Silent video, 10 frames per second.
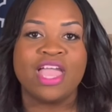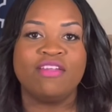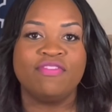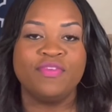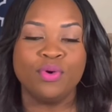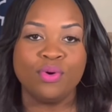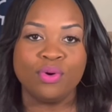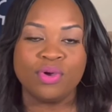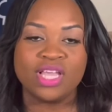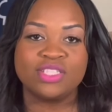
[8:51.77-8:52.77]
And
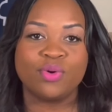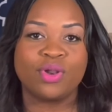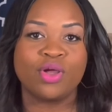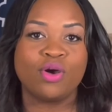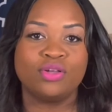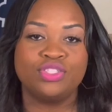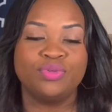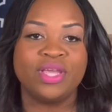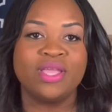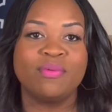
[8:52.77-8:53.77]
fuel is going to
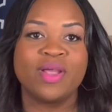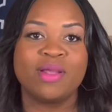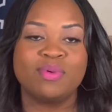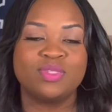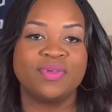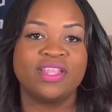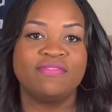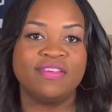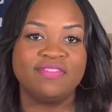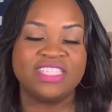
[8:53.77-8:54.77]
cost you anywhere
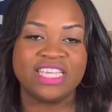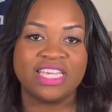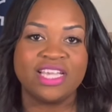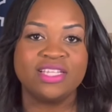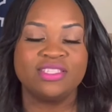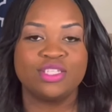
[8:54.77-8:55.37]
between 15